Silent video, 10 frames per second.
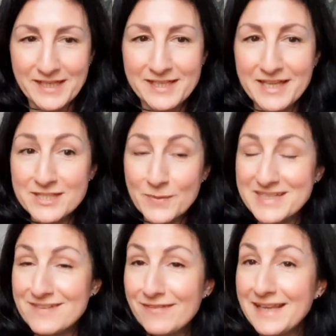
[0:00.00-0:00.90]
and so I
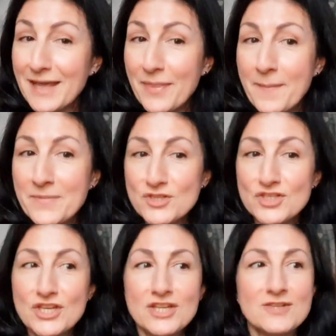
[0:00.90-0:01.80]
didn't really get that much
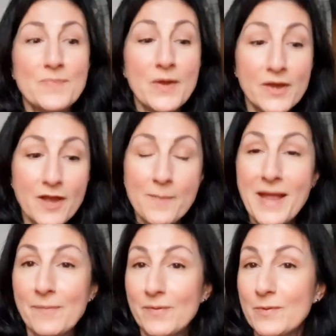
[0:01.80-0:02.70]
done but I'm
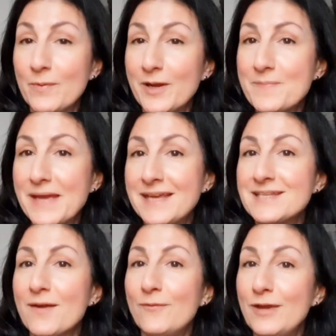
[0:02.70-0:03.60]
happy with what I made.
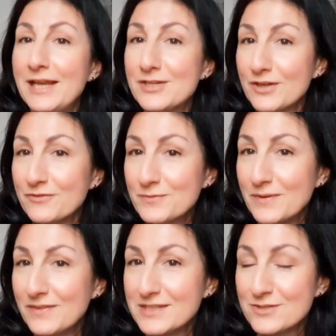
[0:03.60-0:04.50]
I'm really chuffed
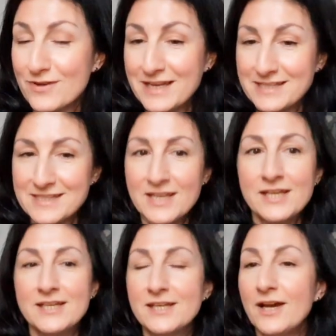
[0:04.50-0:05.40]
with this dress.
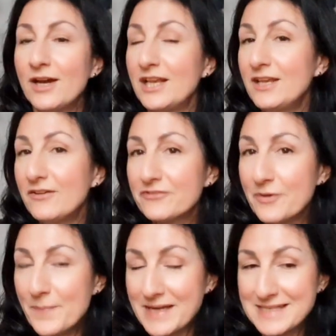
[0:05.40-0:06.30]
I love
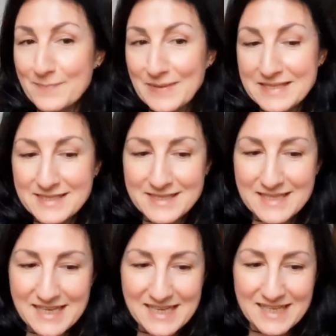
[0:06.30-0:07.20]
my
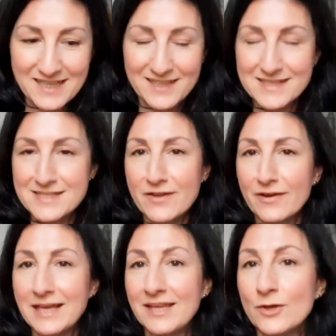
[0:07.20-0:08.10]
Simplicity
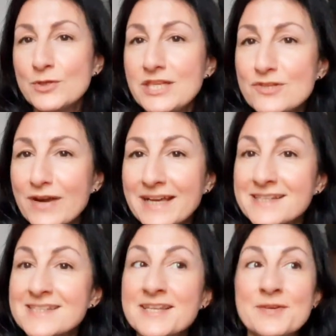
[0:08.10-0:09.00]
snuggly hoodie dress